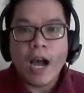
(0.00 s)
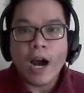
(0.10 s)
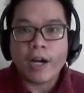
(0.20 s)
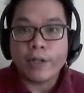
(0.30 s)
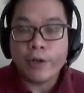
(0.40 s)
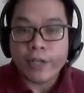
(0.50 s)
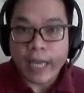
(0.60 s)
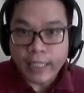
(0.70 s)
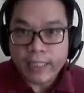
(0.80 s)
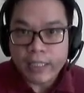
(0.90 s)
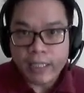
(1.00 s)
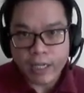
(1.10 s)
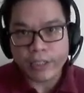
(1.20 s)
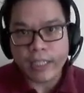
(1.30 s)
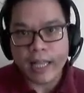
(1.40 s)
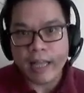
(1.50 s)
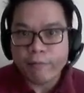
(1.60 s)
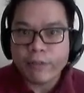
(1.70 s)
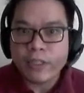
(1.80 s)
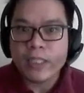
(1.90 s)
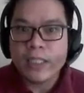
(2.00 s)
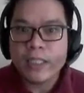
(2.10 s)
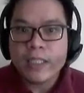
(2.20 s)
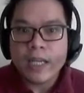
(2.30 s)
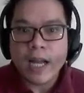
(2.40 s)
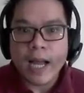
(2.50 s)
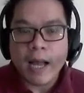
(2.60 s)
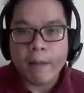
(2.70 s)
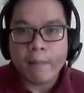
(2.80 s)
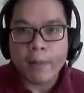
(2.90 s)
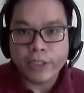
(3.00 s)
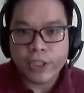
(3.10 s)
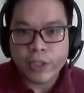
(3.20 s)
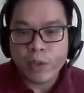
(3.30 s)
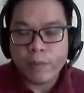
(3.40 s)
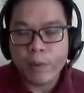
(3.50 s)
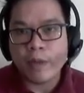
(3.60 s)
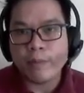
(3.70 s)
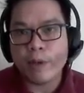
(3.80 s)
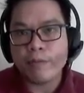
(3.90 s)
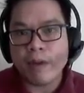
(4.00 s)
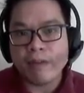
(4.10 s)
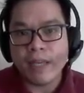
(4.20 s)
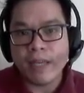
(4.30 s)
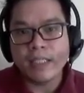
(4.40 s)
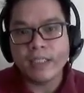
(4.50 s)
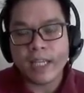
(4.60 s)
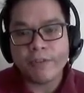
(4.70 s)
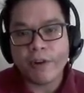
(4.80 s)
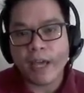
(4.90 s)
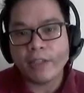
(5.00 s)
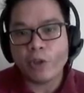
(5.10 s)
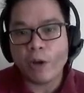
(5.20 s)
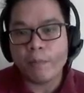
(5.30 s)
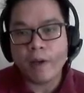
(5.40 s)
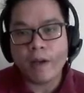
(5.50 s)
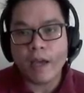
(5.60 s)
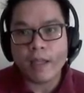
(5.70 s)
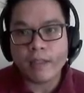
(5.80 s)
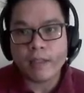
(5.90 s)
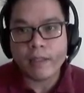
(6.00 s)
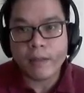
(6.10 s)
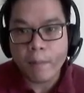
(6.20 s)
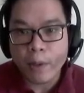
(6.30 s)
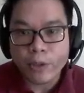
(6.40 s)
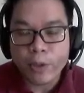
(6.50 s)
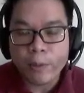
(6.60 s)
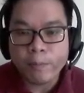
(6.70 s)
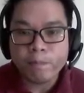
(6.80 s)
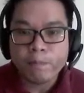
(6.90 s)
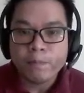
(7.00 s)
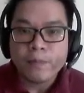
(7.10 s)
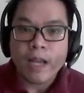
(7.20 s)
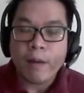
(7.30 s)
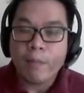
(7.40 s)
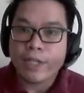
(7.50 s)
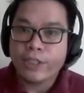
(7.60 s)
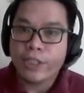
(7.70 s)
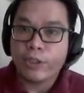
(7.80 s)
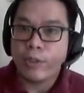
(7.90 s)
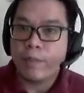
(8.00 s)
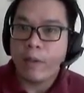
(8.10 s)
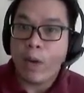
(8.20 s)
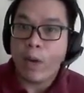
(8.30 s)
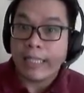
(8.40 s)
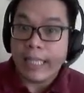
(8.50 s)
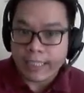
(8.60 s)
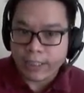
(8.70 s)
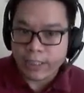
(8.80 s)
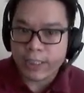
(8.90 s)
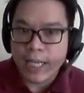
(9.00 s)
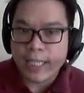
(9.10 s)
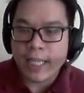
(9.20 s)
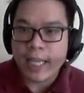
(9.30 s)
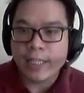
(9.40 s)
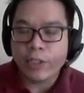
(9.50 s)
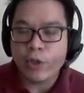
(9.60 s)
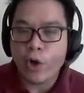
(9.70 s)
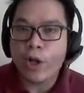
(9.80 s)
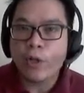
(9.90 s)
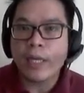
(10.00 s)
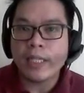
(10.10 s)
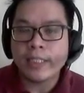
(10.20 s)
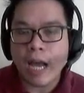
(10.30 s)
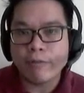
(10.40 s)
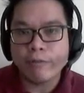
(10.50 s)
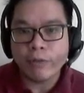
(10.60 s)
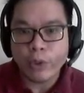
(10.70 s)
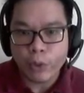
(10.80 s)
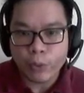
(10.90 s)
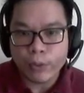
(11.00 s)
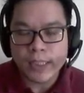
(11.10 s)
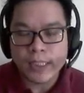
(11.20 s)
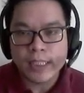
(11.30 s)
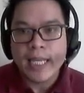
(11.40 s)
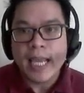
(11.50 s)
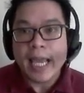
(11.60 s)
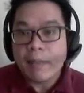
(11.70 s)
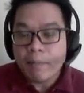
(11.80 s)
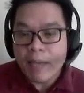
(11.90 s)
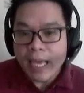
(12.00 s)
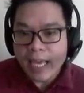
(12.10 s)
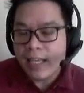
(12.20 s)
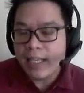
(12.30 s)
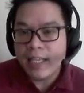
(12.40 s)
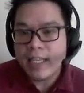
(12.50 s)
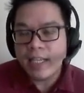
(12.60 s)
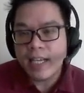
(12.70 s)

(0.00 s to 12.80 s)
are correct. On the left margin will be 1.5 inch, and right top and bottom margin should be 1 inch. And then you always have to use APA